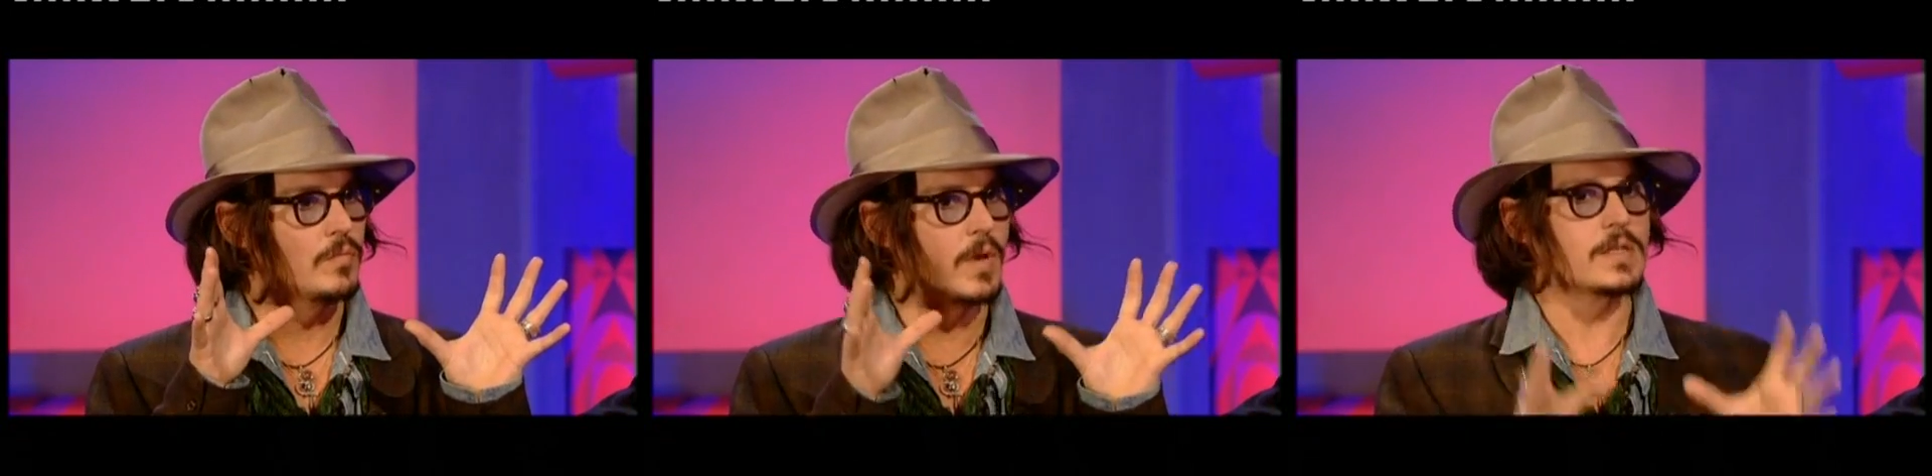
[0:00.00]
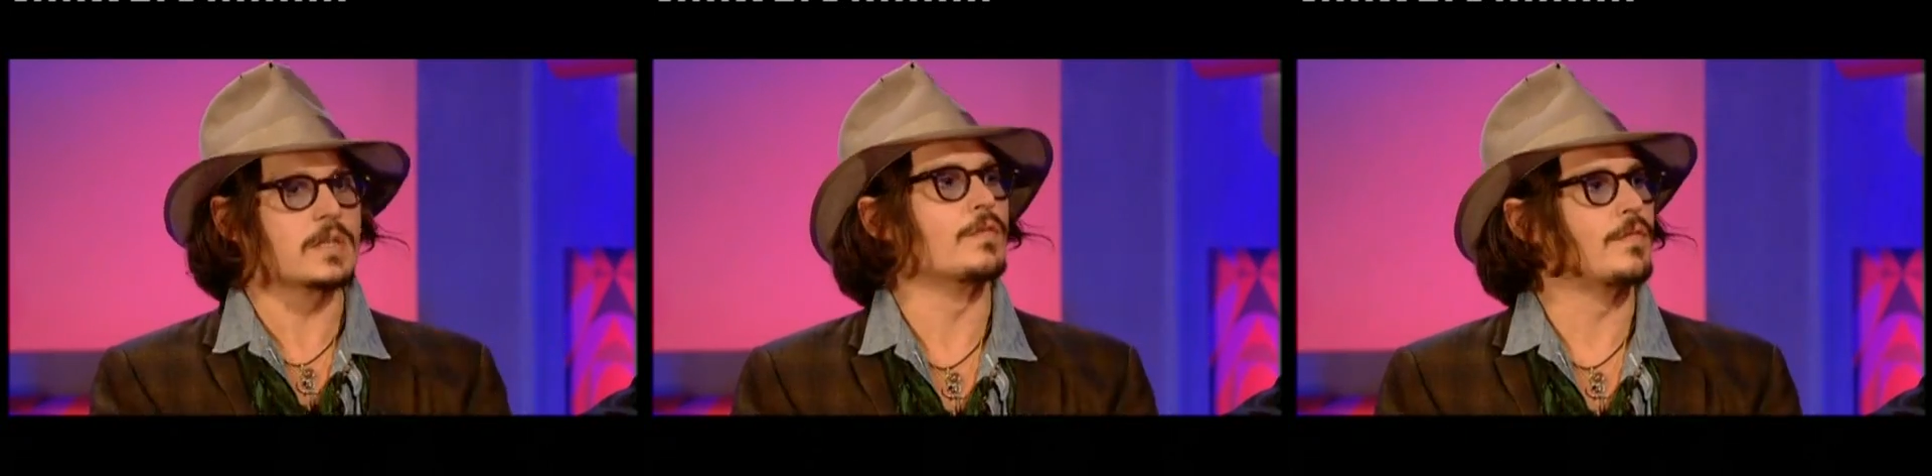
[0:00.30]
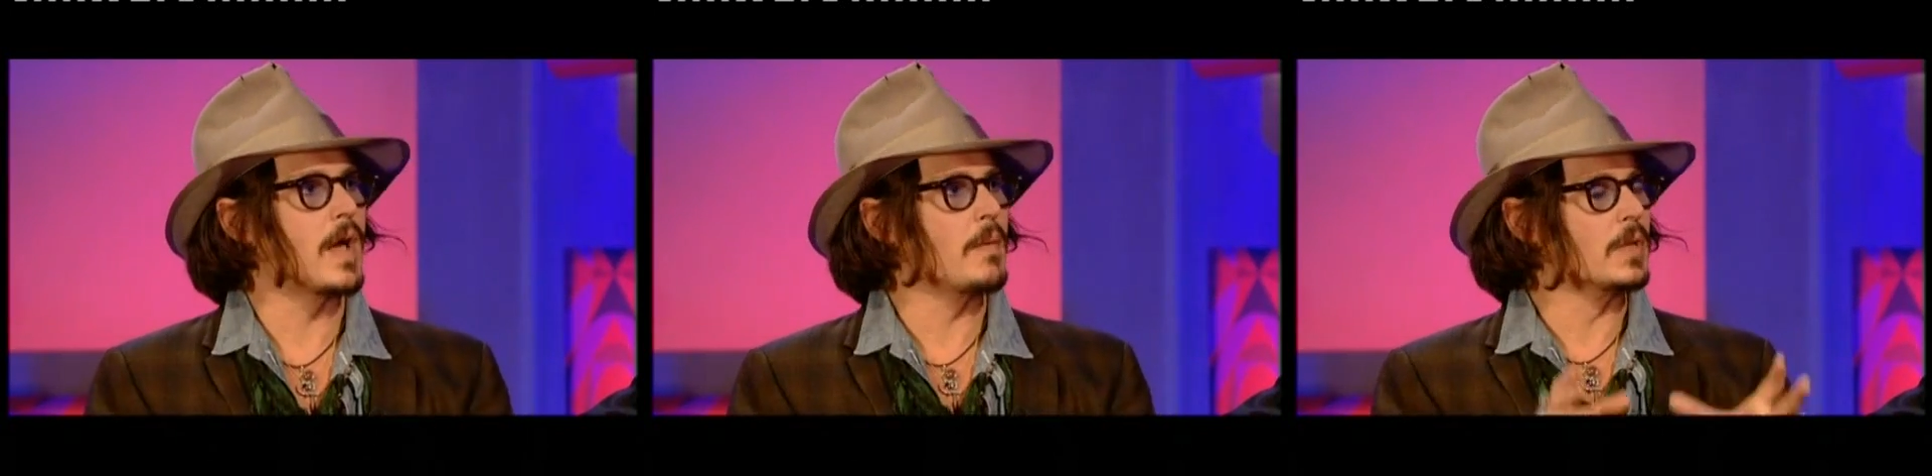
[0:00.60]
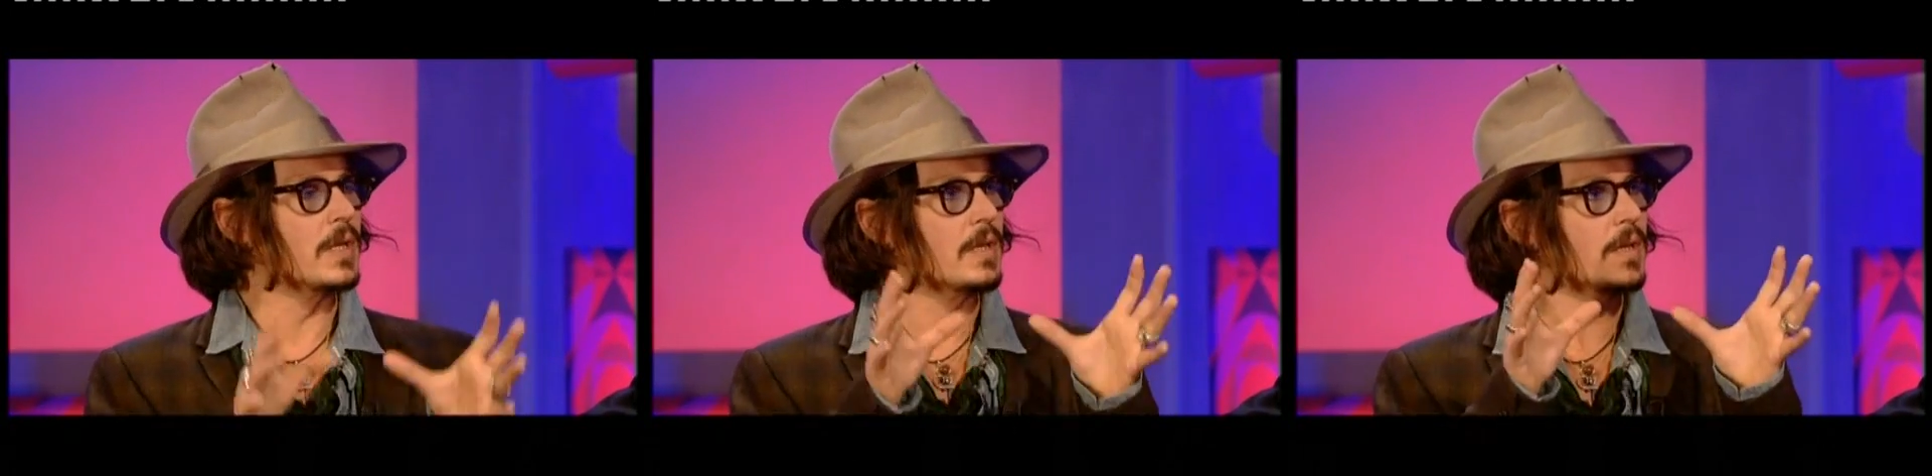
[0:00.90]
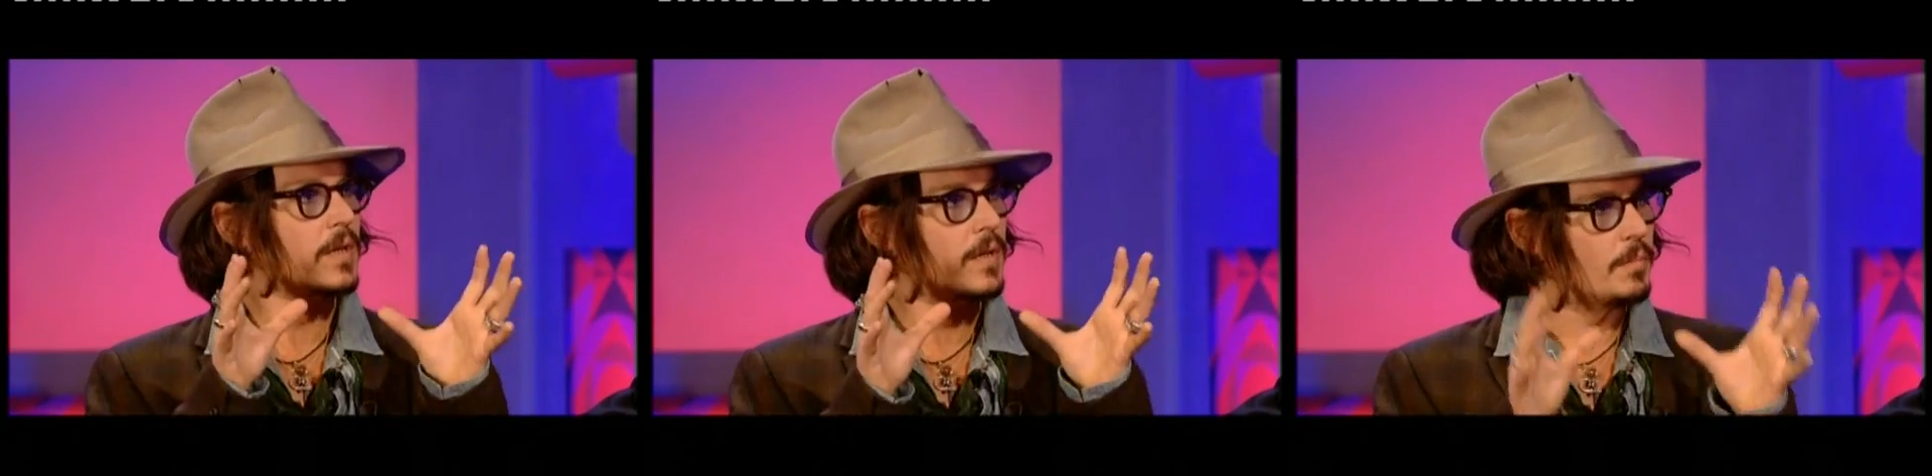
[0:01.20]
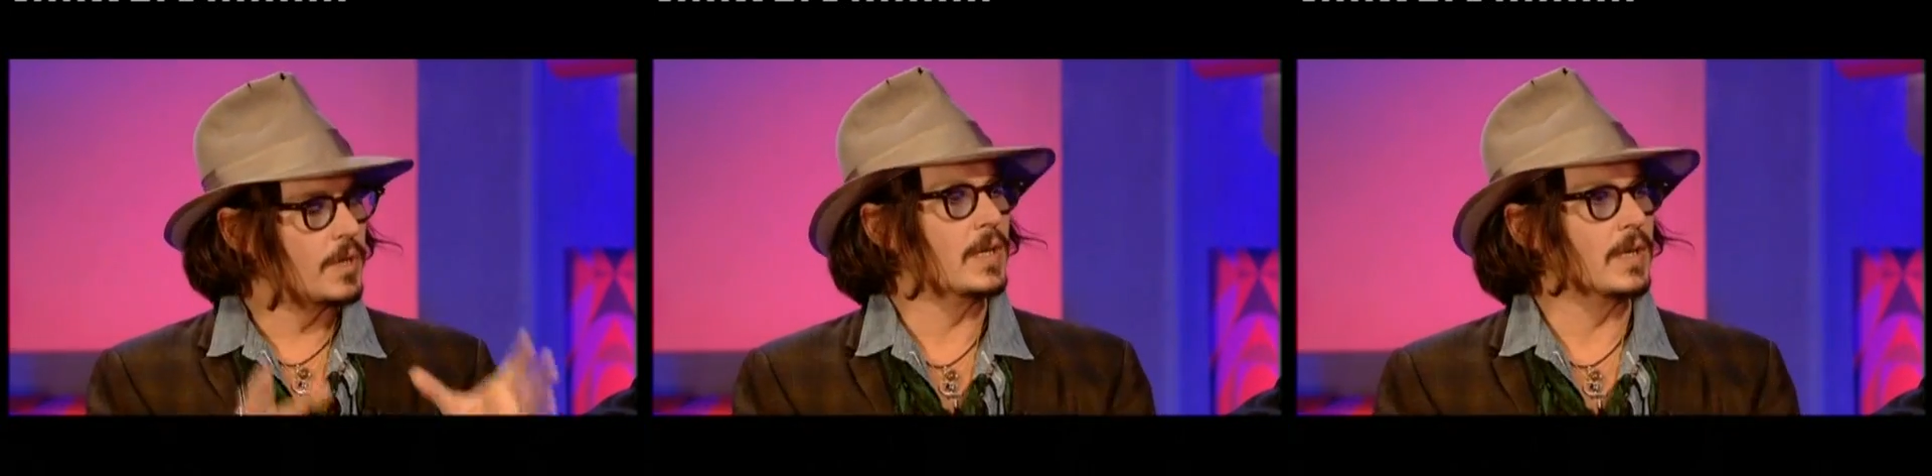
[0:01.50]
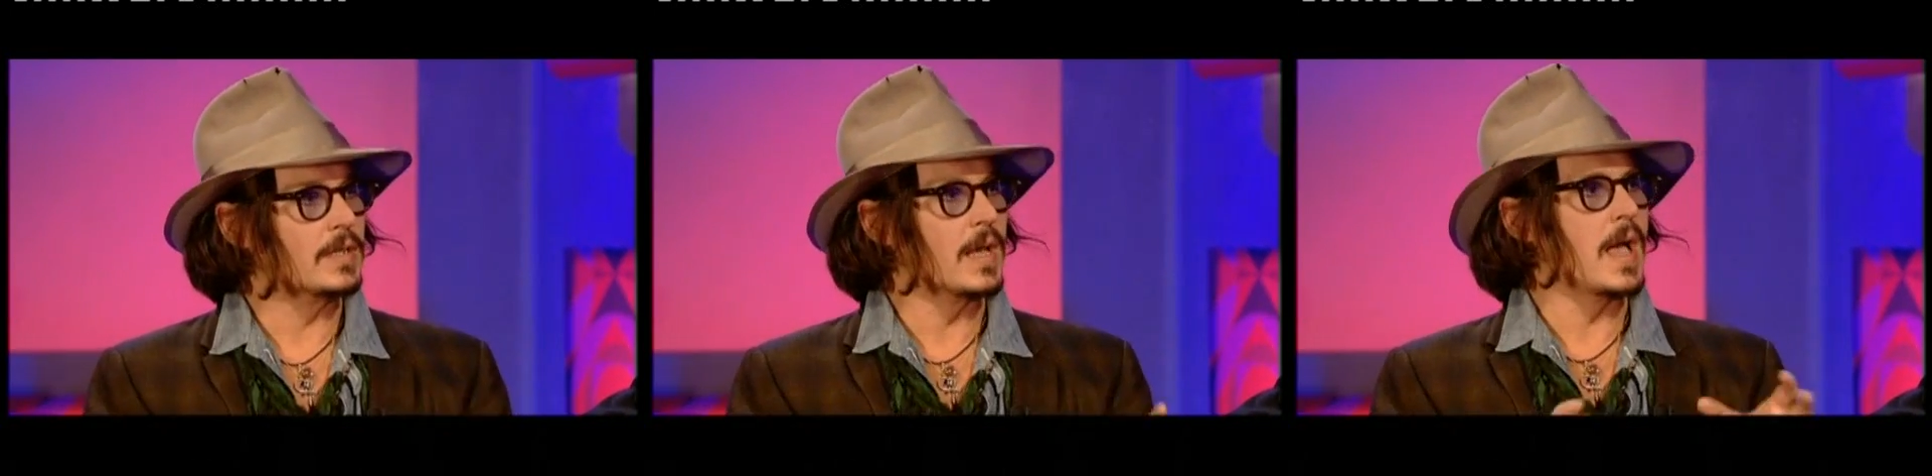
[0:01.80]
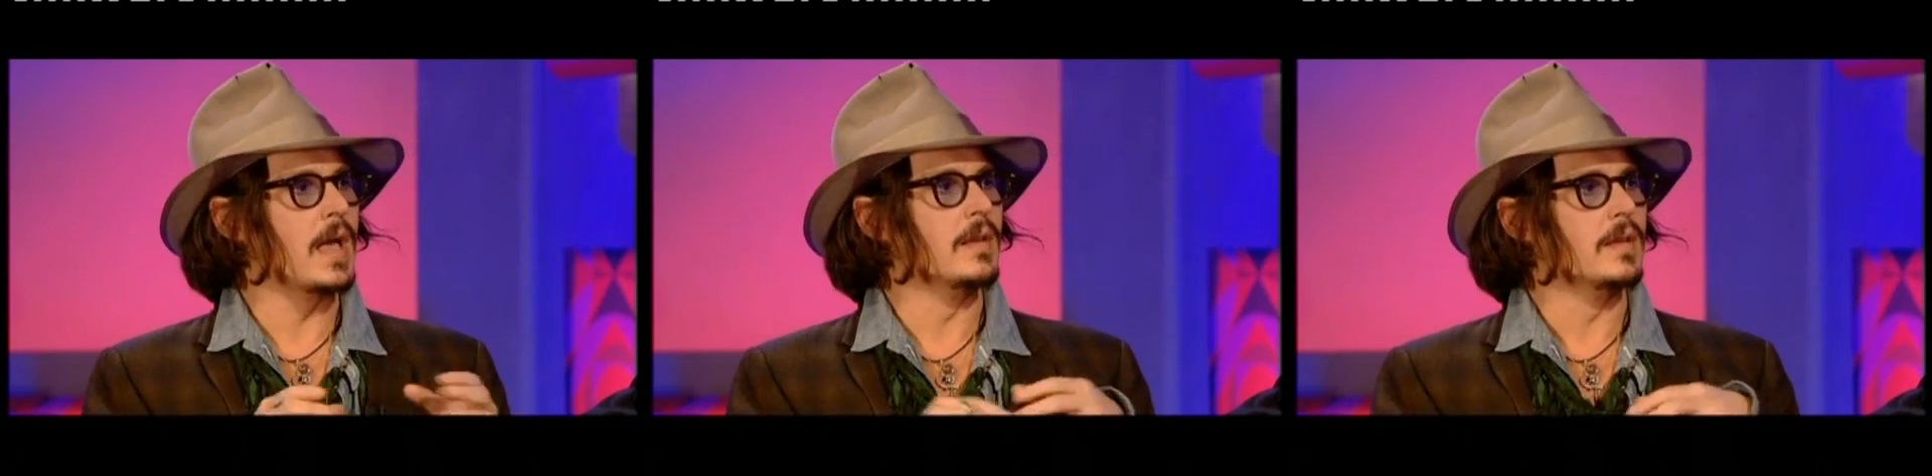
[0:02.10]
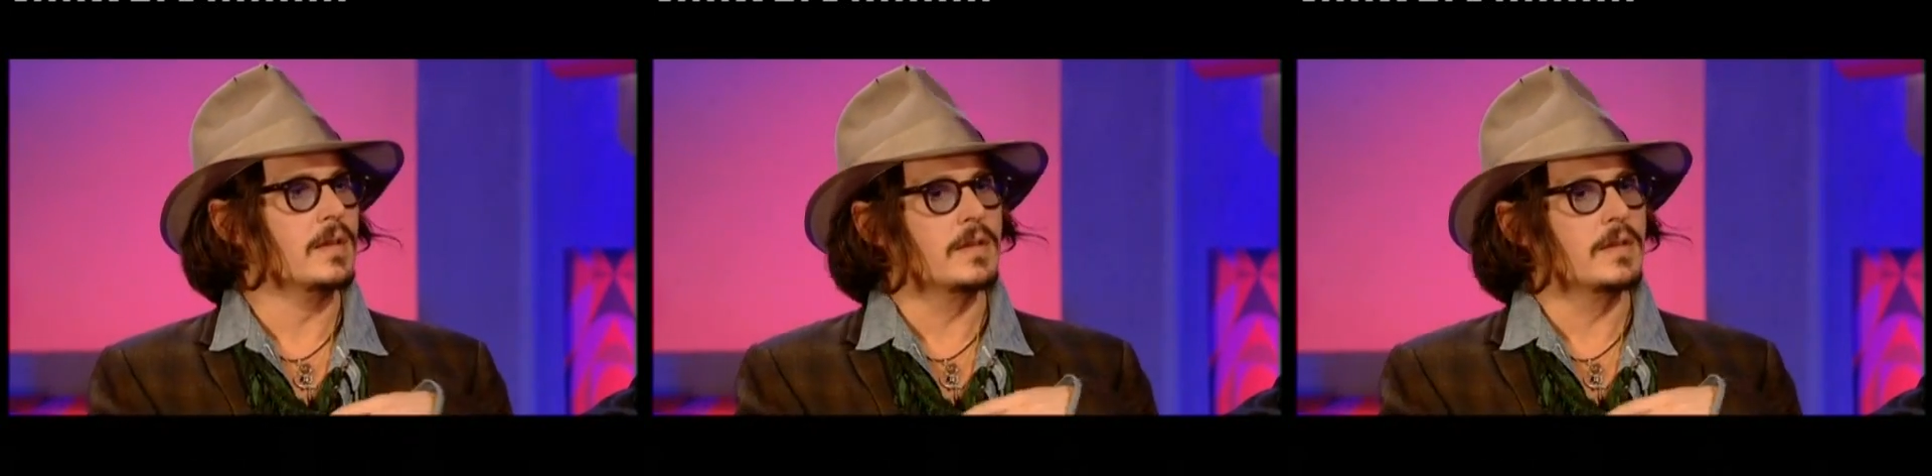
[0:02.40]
raising a family, being a dad.